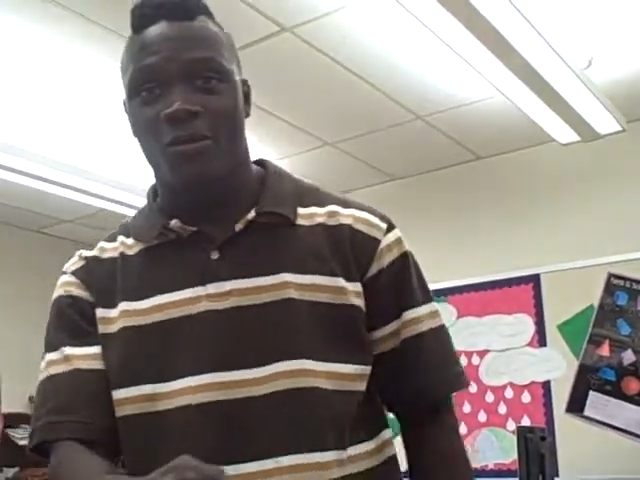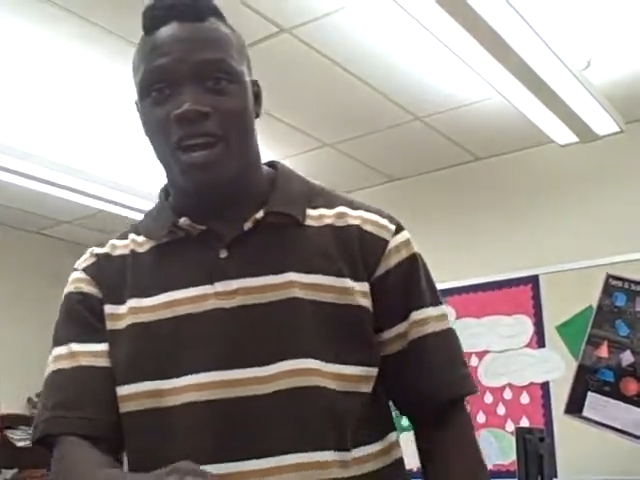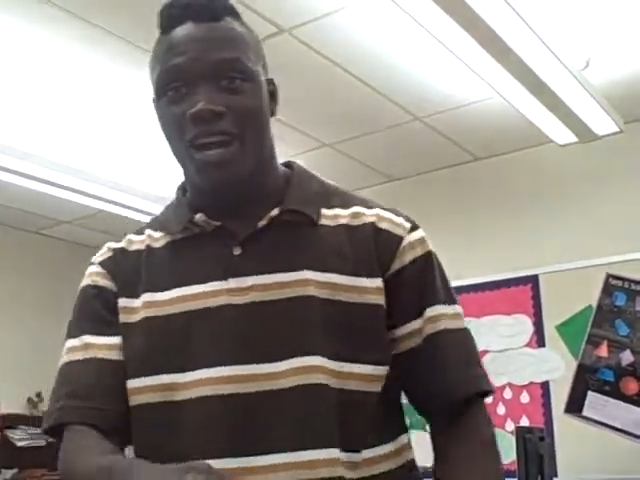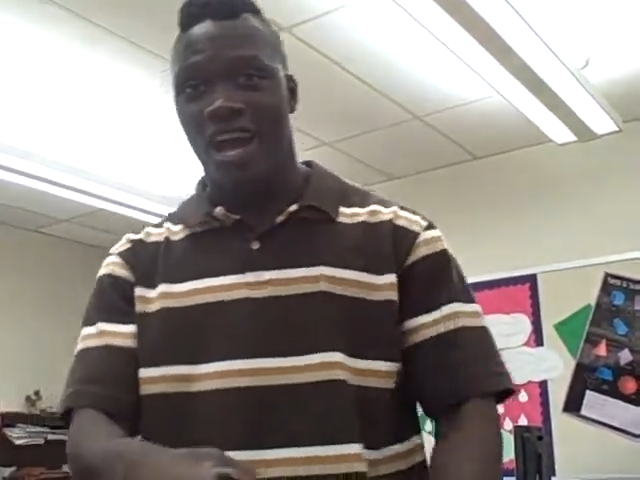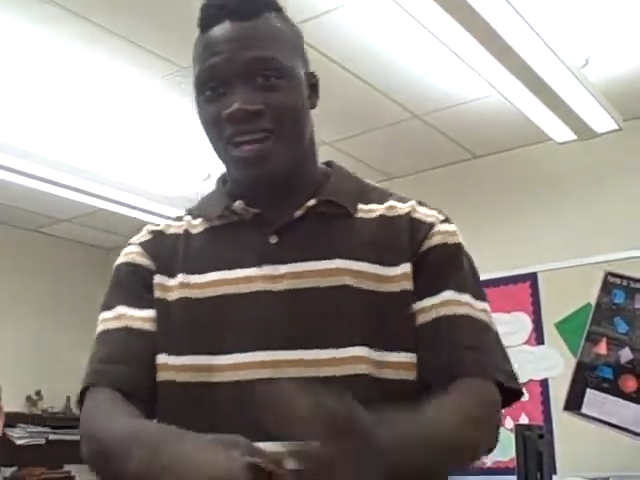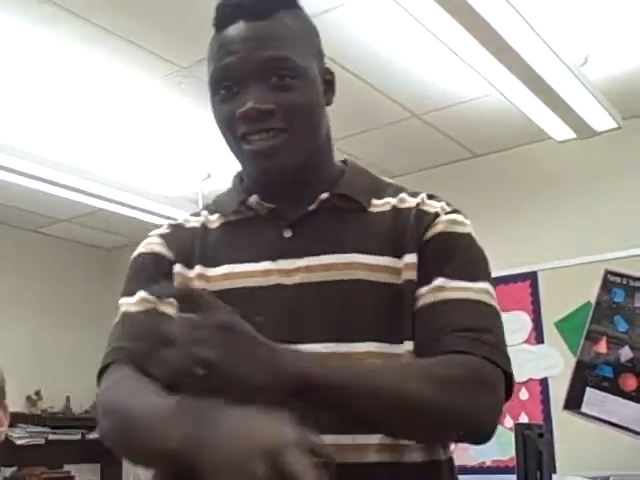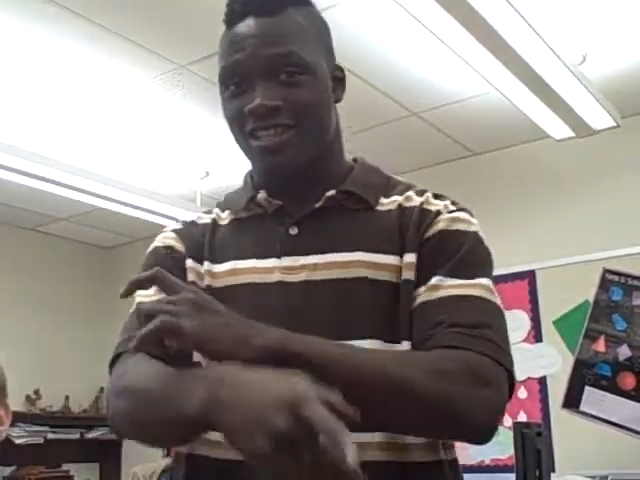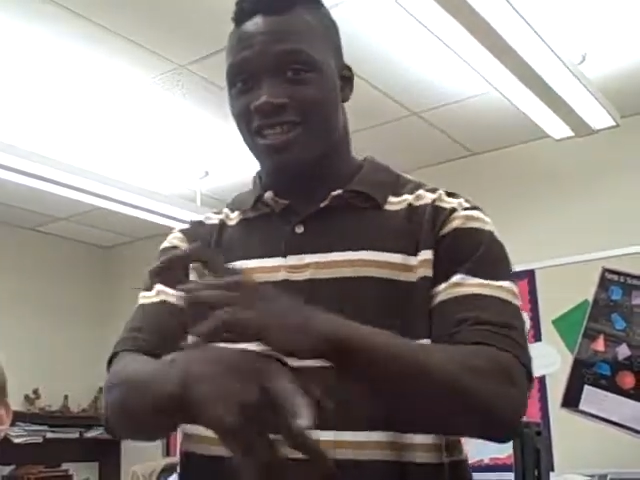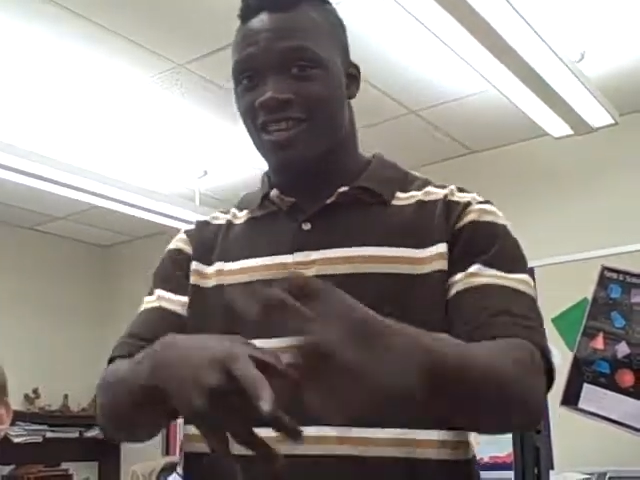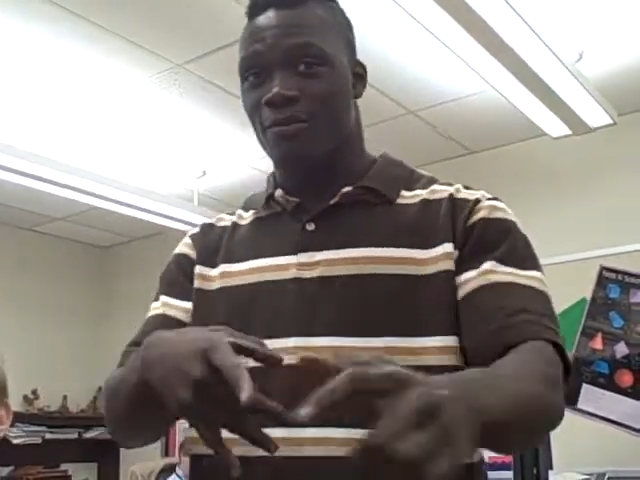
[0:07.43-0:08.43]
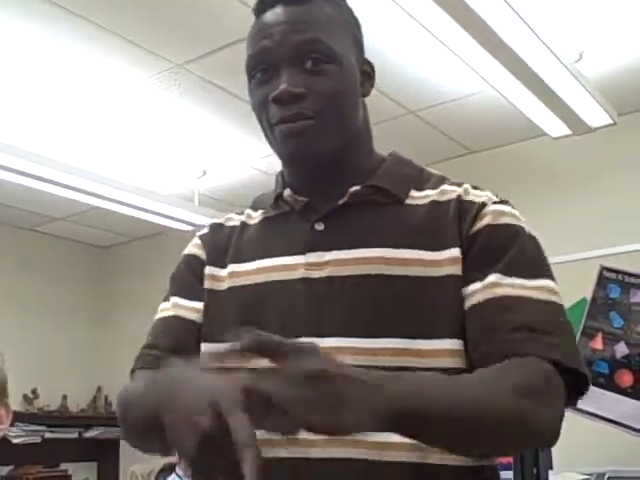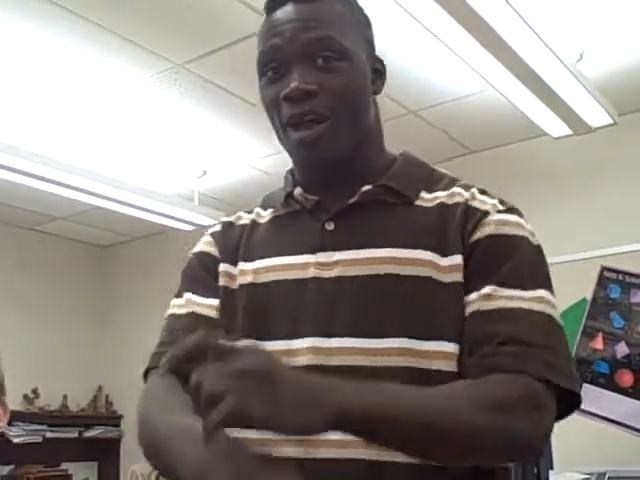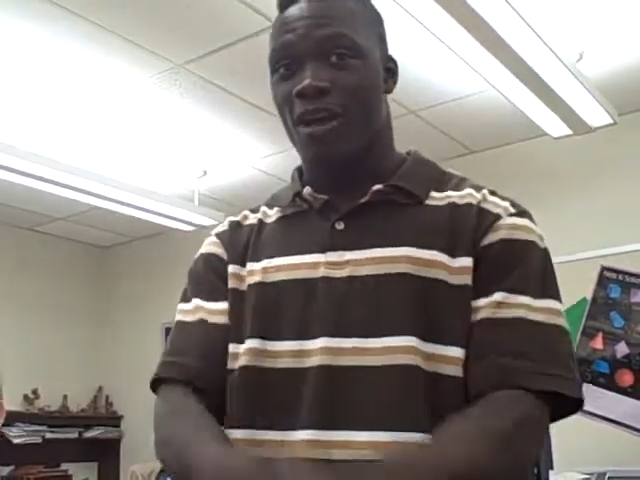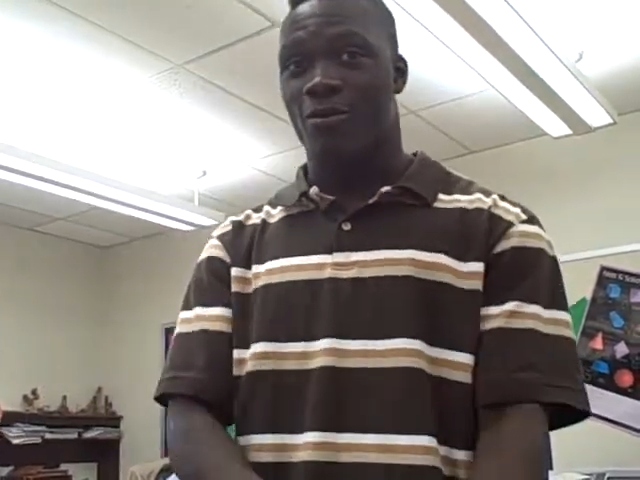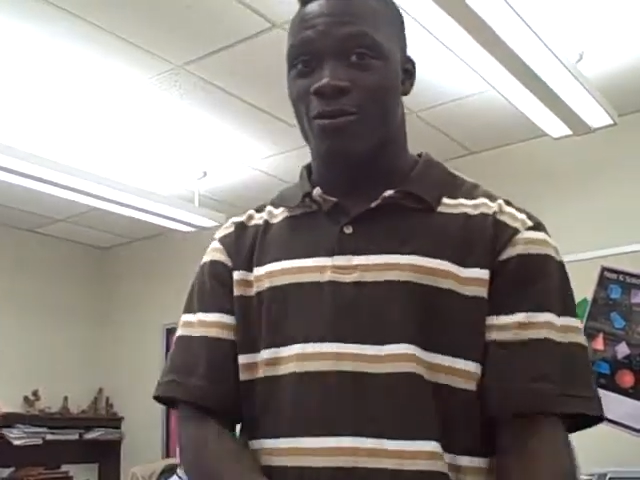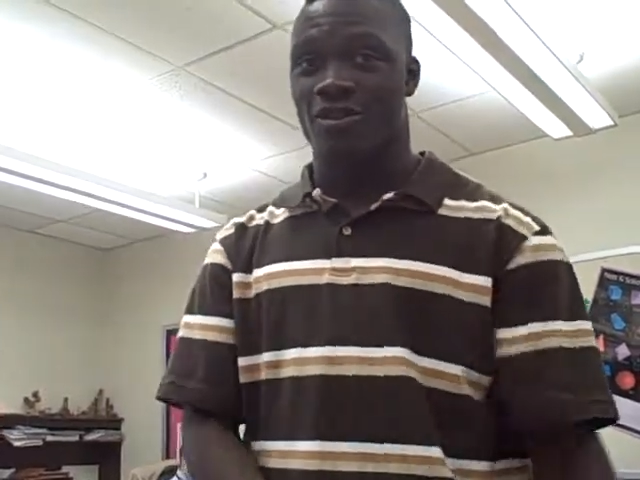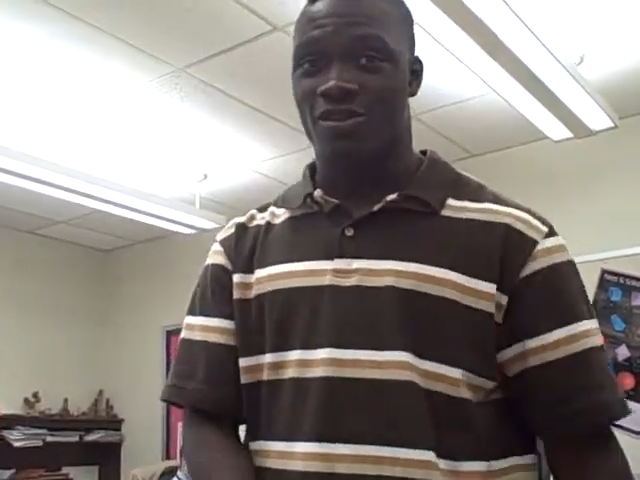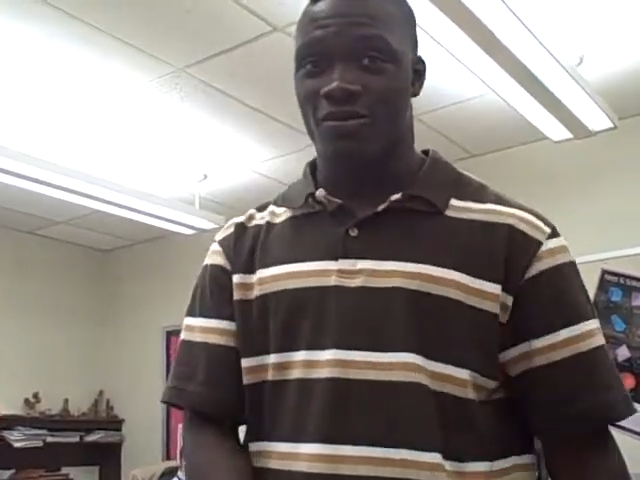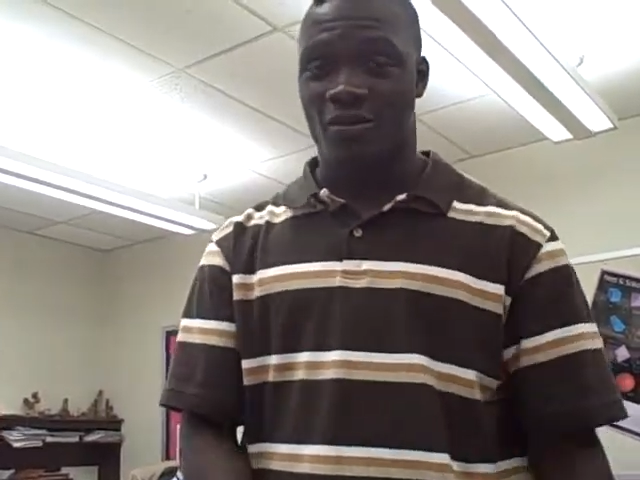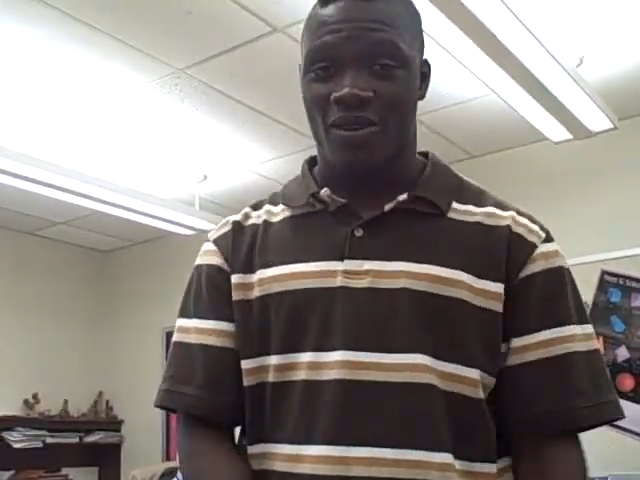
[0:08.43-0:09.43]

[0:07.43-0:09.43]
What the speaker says: when I cock this heater backwards.